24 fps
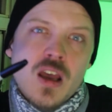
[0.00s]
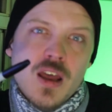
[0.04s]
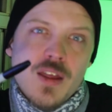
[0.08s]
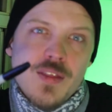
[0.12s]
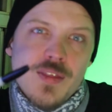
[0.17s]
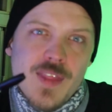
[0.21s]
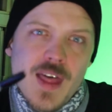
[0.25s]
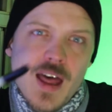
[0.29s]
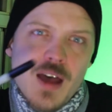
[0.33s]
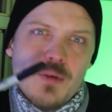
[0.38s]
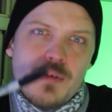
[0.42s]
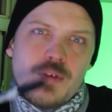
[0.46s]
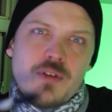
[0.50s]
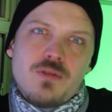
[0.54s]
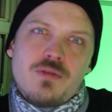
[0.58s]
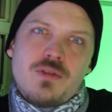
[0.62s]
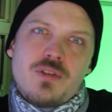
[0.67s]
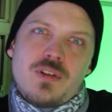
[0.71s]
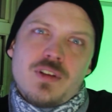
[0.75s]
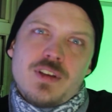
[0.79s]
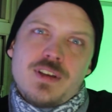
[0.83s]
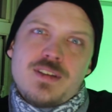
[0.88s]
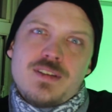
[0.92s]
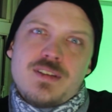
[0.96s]
And that one
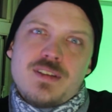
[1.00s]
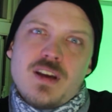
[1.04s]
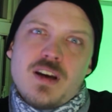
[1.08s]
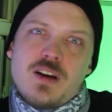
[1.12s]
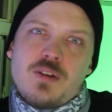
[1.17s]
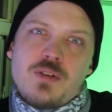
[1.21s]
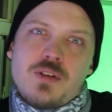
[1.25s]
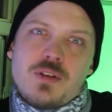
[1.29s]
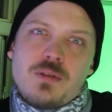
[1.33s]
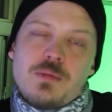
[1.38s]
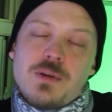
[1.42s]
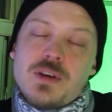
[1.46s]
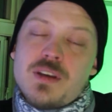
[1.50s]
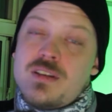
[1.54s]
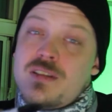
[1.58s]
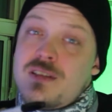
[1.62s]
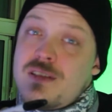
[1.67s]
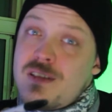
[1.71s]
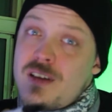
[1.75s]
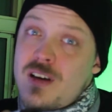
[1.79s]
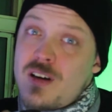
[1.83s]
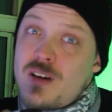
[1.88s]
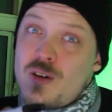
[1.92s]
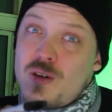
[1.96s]
really stuck with me.
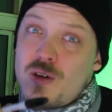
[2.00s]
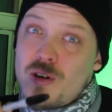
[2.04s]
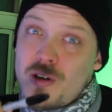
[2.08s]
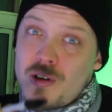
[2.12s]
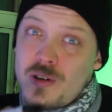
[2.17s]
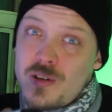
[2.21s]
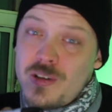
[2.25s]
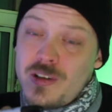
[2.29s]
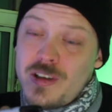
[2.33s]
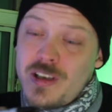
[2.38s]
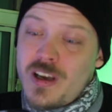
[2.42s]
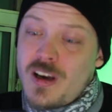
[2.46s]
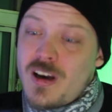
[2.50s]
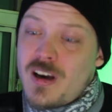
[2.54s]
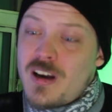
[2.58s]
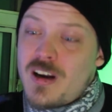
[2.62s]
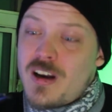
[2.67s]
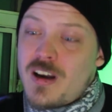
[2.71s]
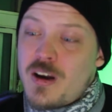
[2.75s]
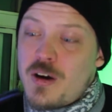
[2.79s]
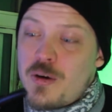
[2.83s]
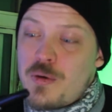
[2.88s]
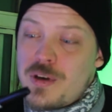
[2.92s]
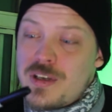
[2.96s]
So early
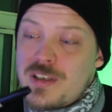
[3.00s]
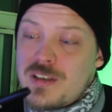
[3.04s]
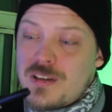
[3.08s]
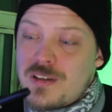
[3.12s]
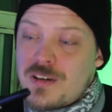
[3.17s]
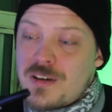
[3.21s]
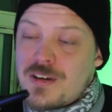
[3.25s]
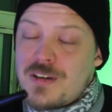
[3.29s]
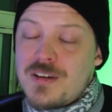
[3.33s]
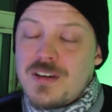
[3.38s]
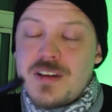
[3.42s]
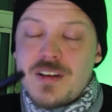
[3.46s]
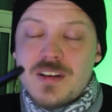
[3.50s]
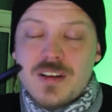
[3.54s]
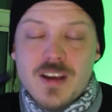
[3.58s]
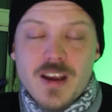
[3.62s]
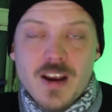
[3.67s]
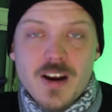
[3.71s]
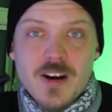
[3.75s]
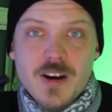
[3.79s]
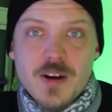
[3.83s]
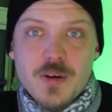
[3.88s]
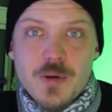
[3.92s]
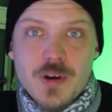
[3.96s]
on, I always learned to
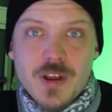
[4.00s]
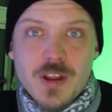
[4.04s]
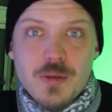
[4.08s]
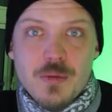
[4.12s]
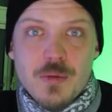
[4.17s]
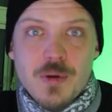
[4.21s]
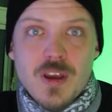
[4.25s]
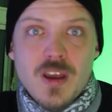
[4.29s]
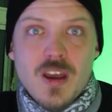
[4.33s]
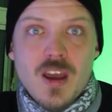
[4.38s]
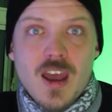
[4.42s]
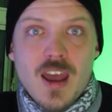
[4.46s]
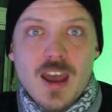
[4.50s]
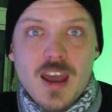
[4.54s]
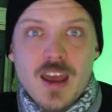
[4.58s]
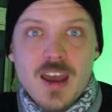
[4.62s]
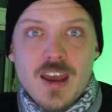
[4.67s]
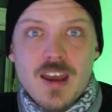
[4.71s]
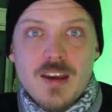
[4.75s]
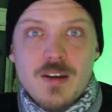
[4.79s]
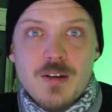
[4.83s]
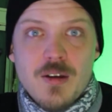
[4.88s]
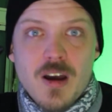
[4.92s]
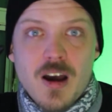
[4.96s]
carry with me
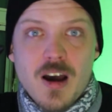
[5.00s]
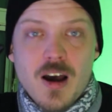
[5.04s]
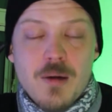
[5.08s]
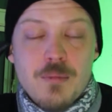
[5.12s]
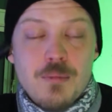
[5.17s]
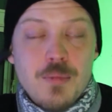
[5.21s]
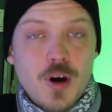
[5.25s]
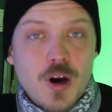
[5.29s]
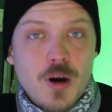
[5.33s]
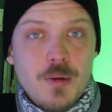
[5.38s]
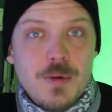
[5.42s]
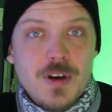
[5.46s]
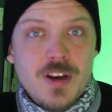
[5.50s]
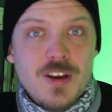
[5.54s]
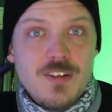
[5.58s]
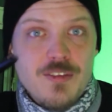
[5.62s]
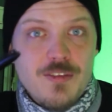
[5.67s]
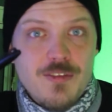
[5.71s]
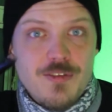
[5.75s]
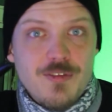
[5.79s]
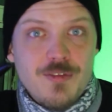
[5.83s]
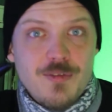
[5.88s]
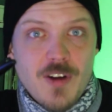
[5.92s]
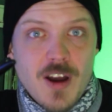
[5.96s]
a uh, permanent
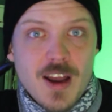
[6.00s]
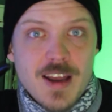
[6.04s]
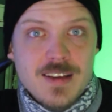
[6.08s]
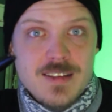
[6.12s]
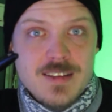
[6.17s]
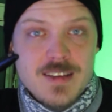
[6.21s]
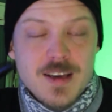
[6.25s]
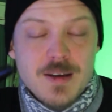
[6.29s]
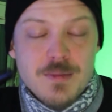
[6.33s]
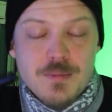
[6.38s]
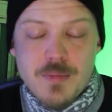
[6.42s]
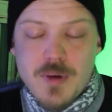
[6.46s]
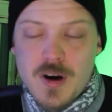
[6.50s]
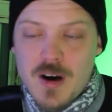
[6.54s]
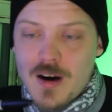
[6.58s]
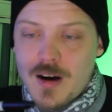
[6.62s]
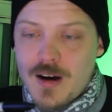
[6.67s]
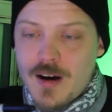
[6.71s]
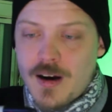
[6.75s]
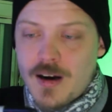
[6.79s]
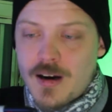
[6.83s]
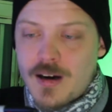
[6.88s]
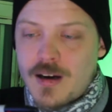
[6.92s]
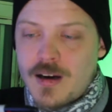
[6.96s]
fine tip
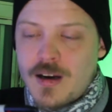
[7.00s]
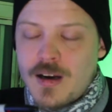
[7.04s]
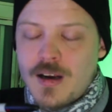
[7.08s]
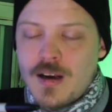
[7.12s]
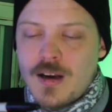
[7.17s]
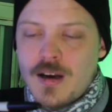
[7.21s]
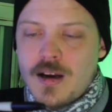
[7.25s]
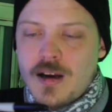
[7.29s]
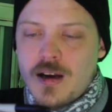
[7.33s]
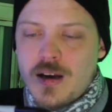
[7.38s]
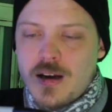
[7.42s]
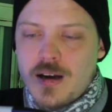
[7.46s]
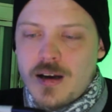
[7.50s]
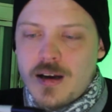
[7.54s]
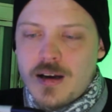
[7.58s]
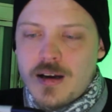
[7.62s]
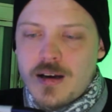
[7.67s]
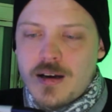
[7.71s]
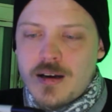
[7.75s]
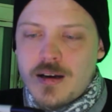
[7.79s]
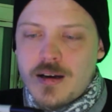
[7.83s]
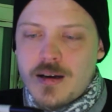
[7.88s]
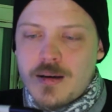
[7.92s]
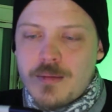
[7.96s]
marker.
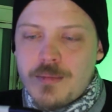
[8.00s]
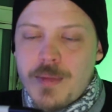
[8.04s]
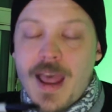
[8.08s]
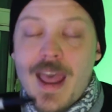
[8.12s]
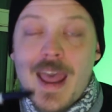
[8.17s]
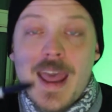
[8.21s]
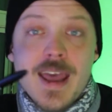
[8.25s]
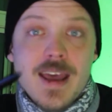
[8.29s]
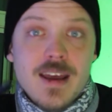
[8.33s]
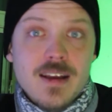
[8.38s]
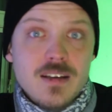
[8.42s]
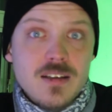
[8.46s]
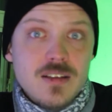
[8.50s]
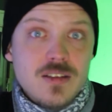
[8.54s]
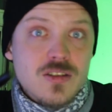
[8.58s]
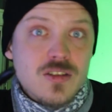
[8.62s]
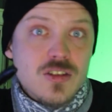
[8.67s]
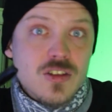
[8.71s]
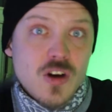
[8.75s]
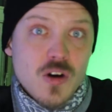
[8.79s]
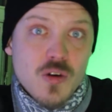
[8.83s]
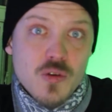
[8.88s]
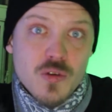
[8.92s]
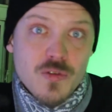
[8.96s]
Um,
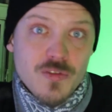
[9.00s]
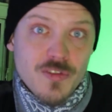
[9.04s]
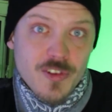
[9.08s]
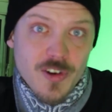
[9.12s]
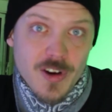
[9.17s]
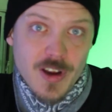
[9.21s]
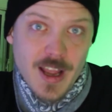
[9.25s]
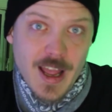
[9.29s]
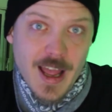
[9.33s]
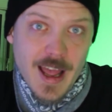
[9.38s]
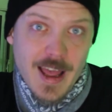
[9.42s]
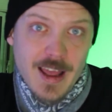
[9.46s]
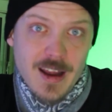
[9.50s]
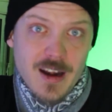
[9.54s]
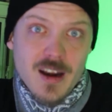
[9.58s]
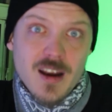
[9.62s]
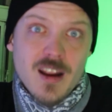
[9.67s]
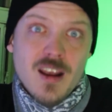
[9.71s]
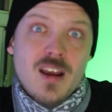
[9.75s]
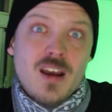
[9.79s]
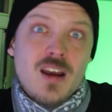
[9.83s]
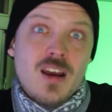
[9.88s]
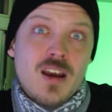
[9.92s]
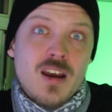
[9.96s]
and don't forget,
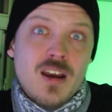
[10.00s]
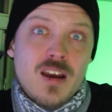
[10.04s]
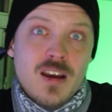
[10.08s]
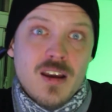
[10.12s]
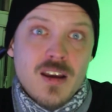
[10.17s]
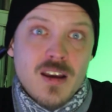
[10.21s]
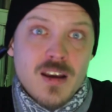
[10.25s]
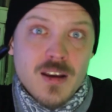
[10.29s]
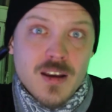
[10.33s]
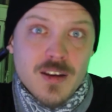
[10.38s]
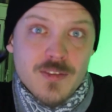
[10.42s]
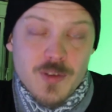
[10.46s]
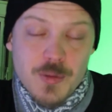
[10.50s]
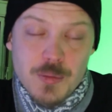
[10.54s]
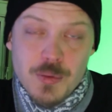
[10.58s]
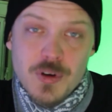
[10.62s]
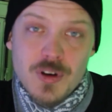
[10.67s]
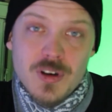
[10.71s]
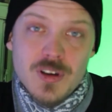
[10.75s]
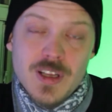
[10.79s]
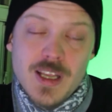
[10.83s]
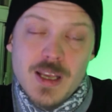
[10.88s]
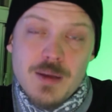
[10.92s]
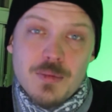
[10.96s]
if you
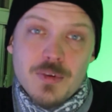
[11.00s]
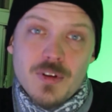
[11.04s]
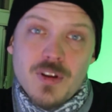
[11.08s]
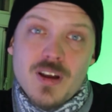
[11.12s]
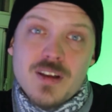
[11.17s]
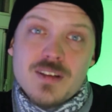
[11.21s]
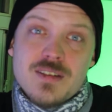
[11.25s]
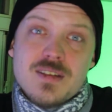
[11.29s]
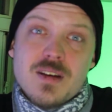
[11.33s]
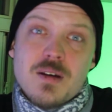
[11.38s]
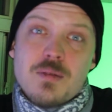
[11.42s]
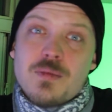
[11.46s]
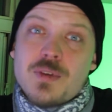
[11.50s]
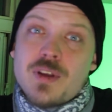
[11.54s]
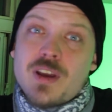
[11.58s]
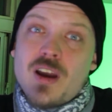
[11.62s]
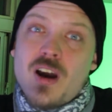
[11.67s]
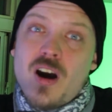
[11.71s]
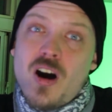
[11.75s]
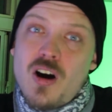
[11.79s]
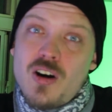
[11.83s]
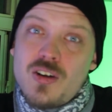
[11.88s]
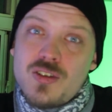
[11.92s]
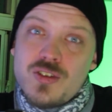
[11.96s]
put a label on
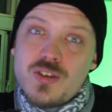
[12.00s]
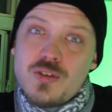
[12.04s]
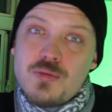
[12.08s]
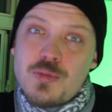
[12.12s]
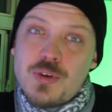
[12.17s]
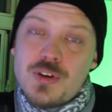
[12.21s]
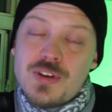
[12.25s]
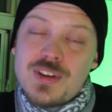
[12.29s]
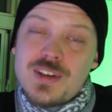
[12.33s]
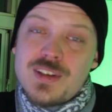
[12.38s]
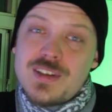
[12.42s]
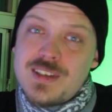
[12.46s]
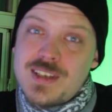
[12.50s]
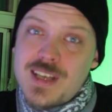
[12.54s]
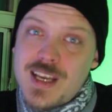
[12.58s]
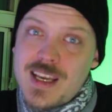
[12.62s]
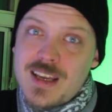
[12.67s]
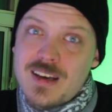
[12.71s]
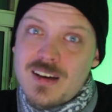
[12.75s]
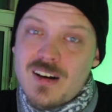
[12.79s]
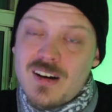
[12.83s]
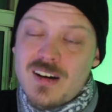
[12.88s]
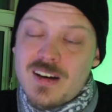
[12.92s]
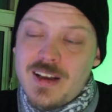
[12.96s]
something, also put the
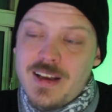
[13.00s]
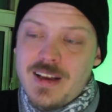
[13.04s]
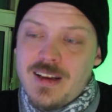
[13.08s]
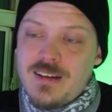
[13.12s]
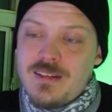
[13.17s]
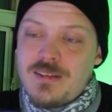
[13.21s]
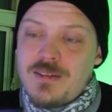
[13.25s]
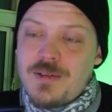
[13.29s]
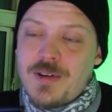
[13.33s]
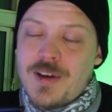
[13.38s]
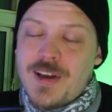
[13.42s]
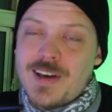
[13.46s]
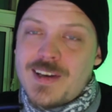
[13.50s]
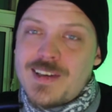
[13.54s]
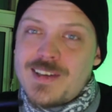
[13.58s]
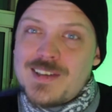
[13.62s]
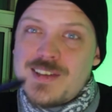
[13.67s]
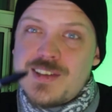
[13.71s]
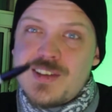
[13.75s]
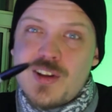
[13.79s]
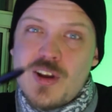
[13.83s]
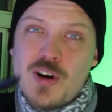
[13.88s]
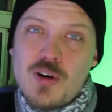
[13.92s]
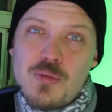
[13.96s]
date on it,
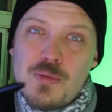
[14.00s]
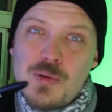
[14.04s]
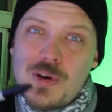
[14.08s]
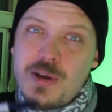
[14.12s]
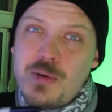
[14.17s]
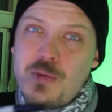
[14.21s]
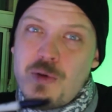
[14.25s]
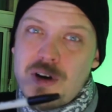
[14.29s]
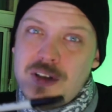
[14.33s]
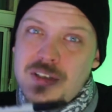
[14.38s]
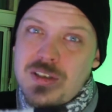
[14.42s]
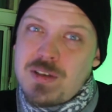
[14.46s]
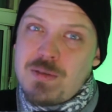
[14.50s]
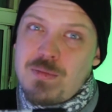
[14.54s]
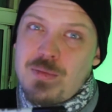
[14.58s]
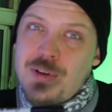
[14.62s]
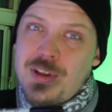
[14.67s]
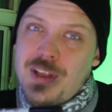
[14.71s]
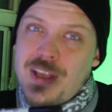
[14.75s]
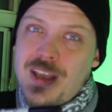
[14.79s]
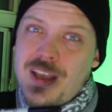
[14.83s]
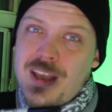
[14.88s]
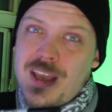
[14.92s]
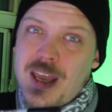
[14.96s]
because nobody wants to
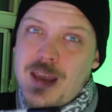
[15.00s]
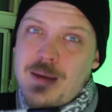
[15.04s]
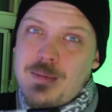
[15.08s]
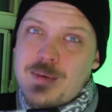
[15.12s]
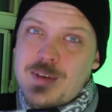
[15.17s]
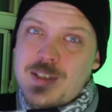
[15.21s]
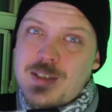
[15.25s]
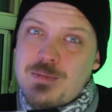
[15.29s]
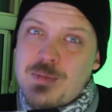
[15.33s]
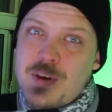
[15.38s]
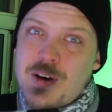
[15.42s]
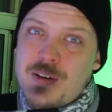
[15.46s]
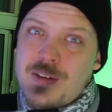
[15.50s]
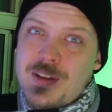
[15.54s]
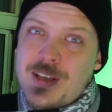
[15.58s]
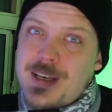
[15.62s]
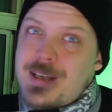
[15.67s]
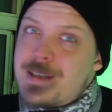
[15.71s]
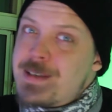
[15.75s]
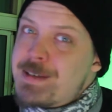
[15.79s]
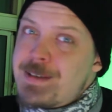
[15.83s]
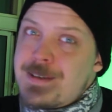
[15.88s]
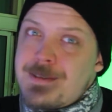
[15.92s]
play a game of smell this.